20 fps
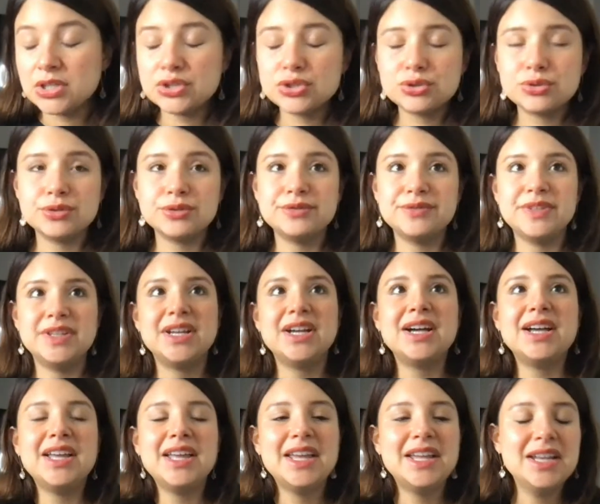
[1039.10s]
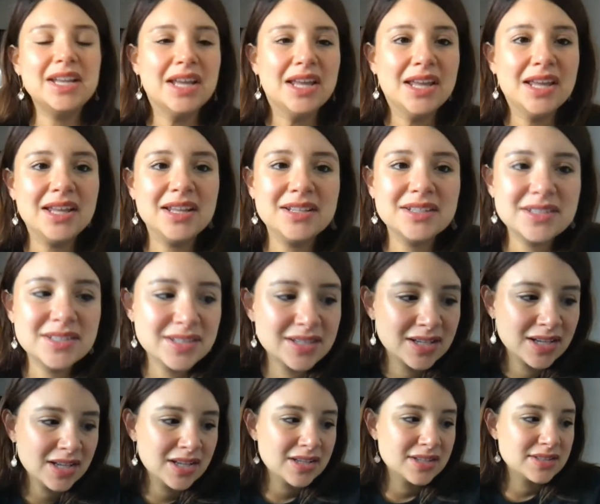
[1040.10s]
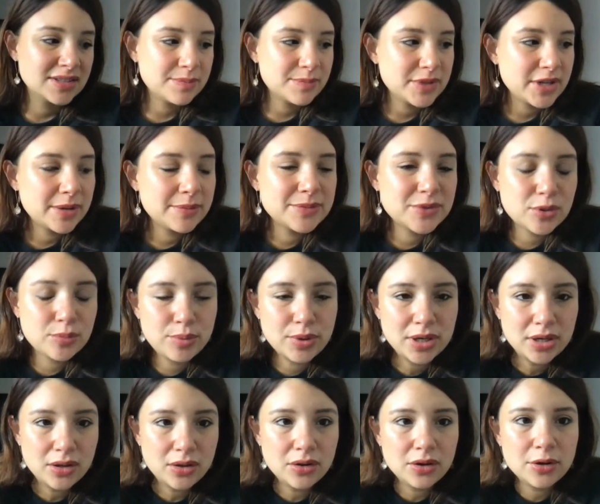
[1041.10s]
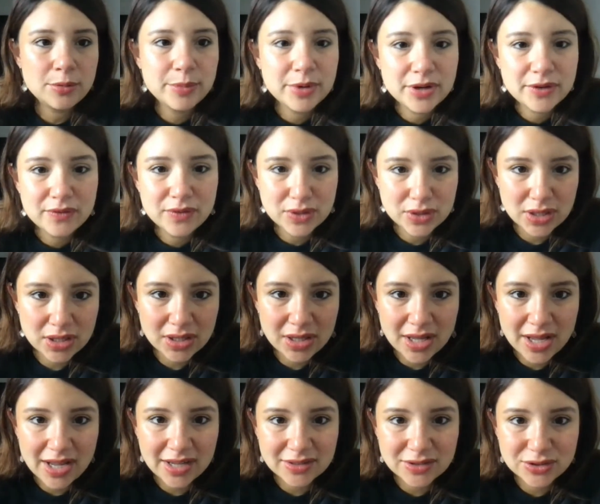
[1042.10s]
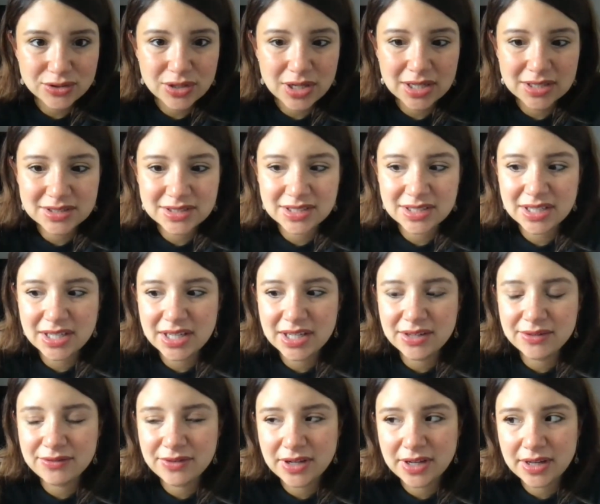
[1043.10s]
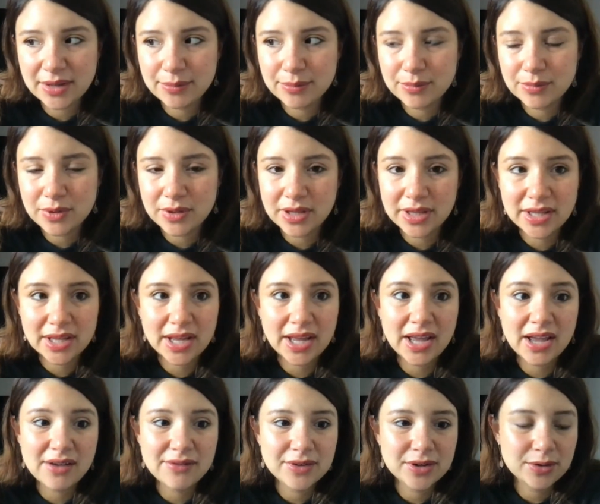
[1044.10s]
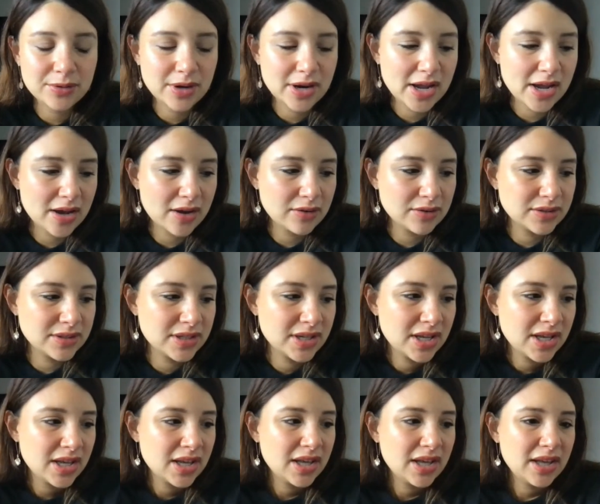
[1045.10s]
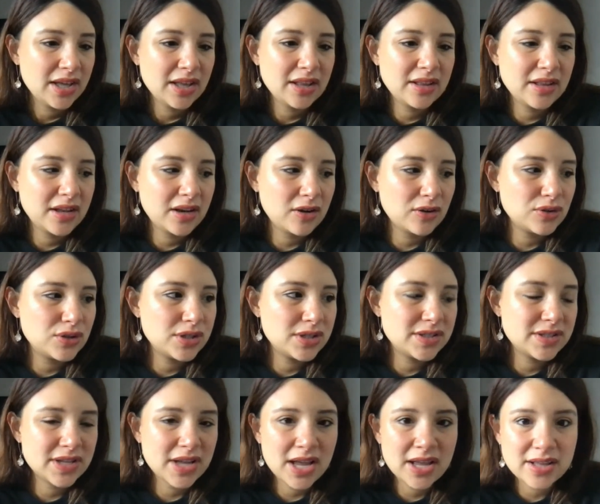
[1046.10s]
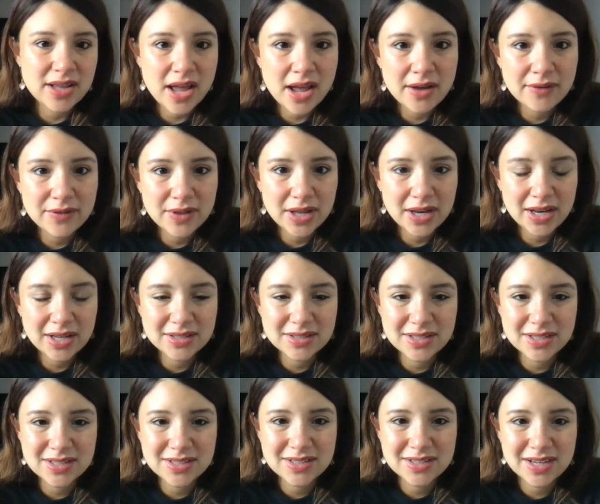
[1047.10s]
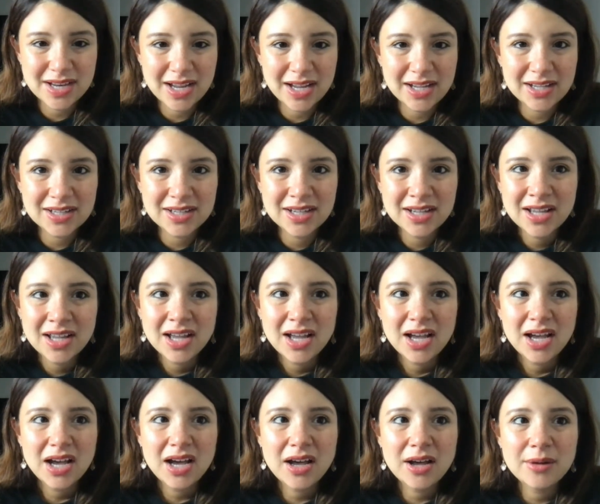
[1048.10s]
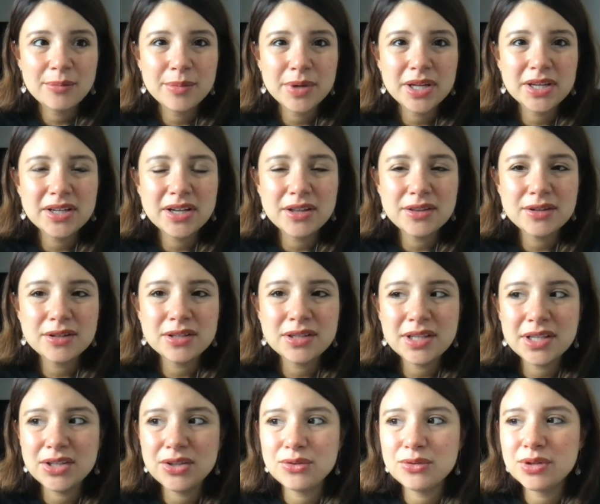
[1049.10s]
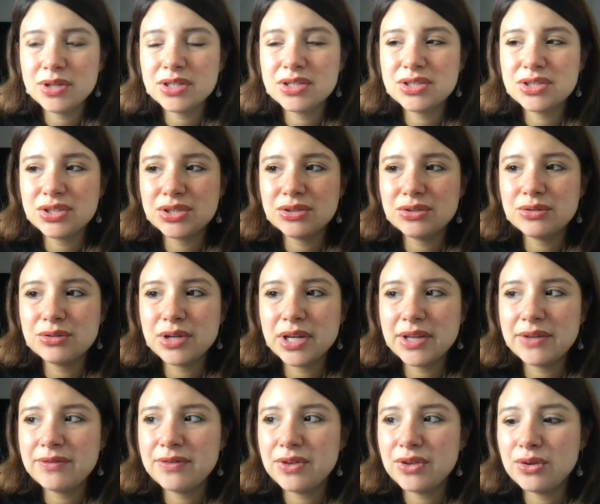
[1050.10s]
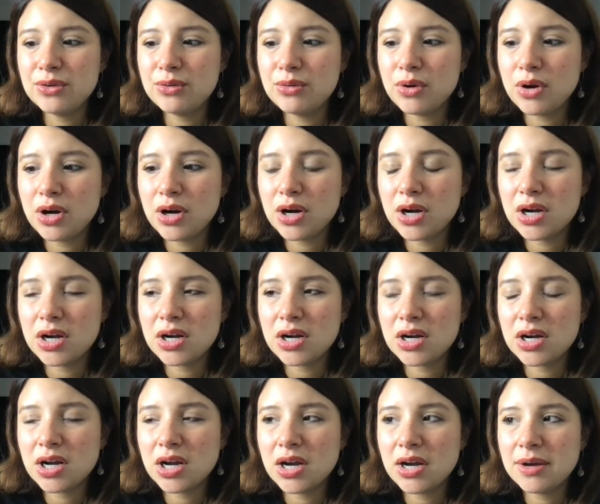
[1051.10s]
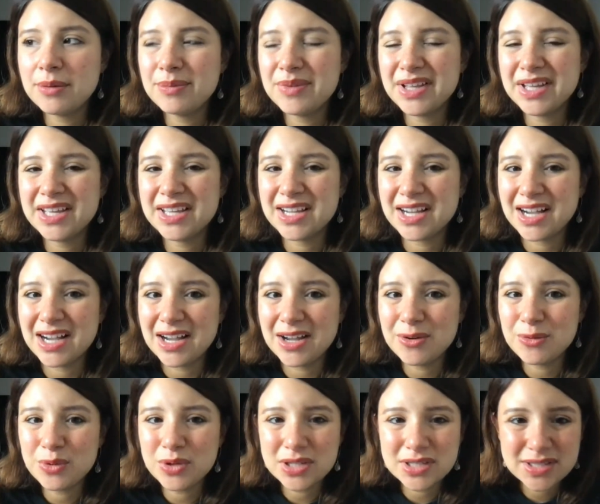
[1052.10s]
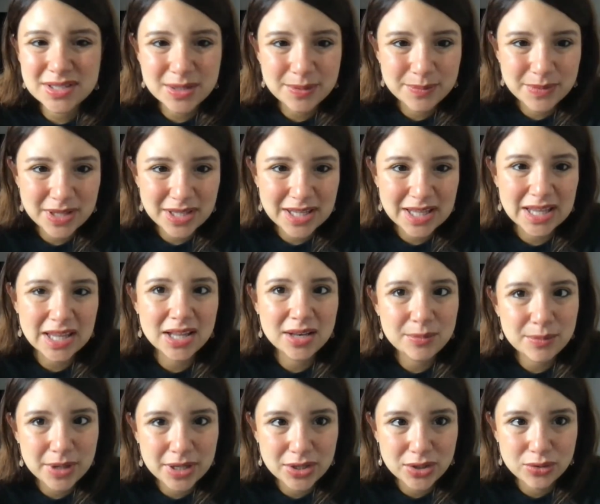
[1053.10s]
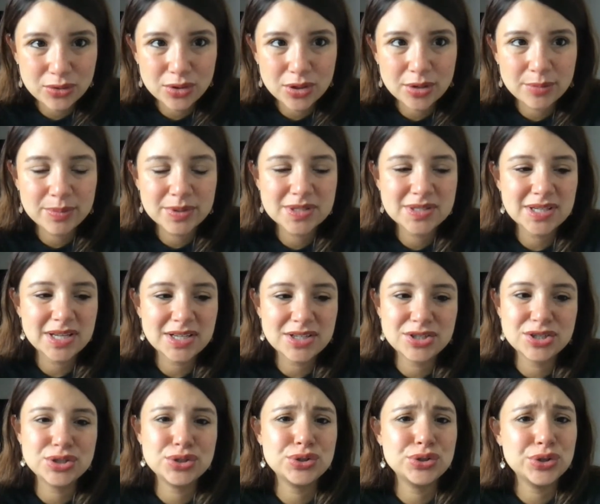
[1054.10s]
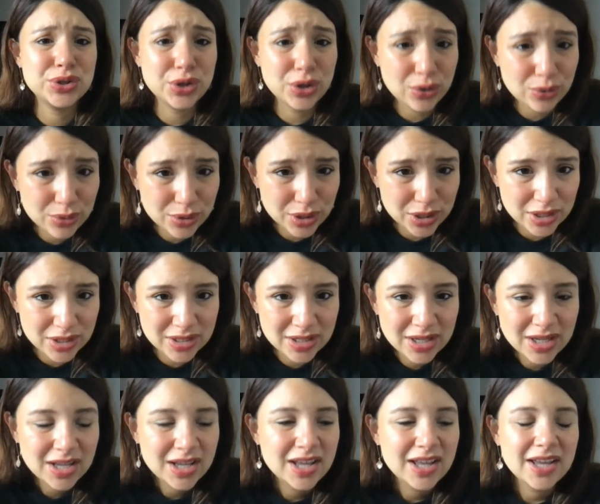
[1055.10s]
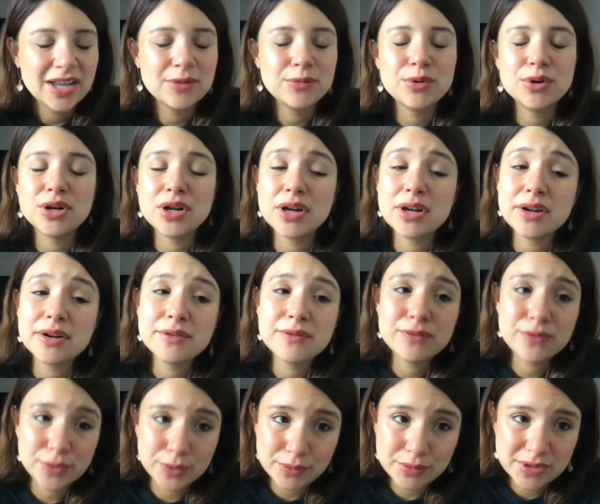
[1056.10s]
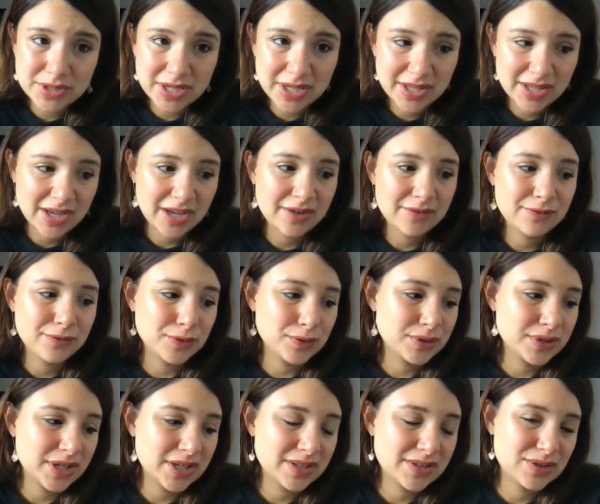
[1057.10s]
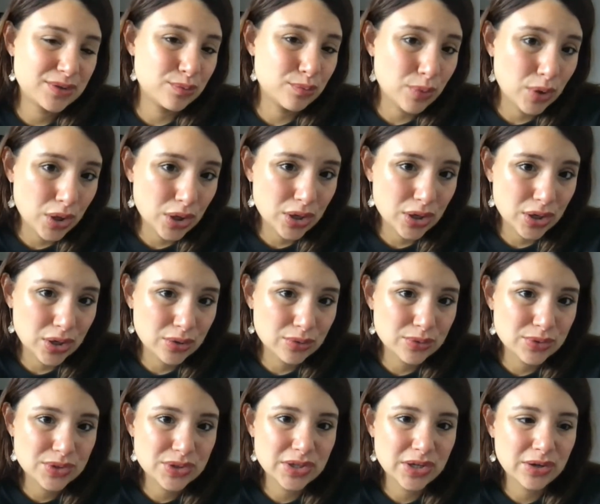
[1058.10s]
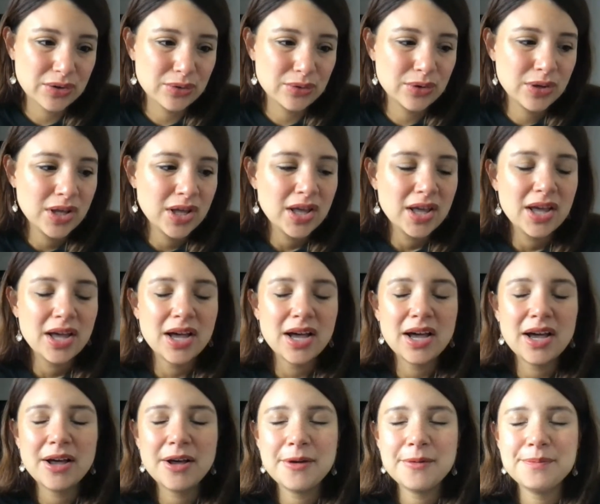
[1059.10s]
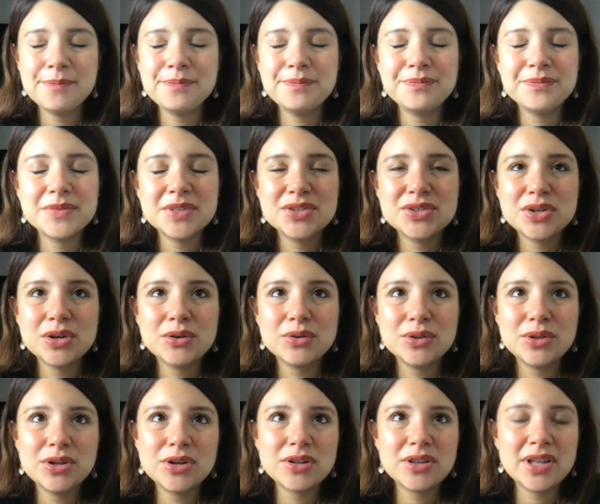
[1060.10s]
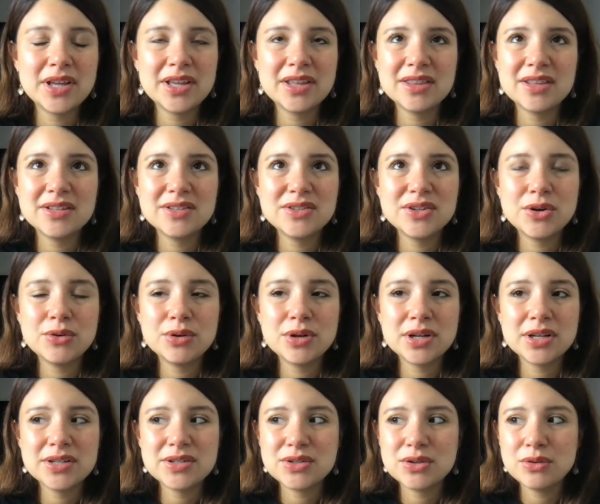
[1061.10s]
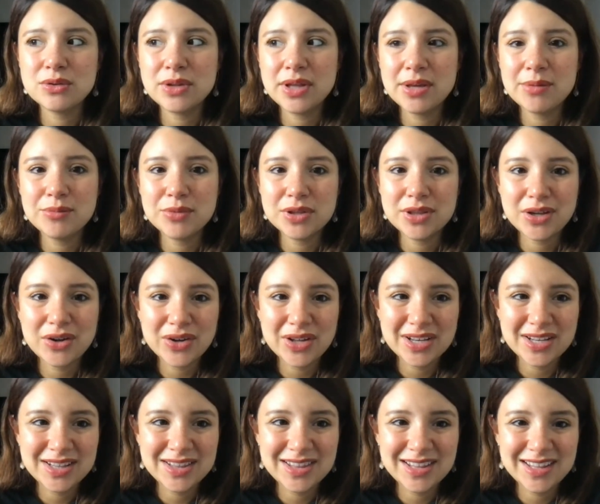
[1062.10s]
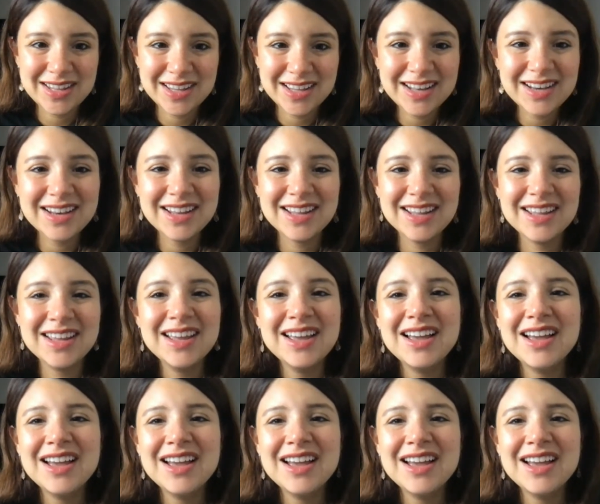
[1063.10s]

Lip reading: Truvia in it. Sometimes I'll put a little bit of vanilla extract in it if I'm like I have it around, and then I'll just have that as a snack. Another thing you could do if you are like, I want something in my yogurt besides just yogurt, and we're not on fruit day yet. Fruit day's tomorrow, so you're like, this yogurt is so lame without anything in it.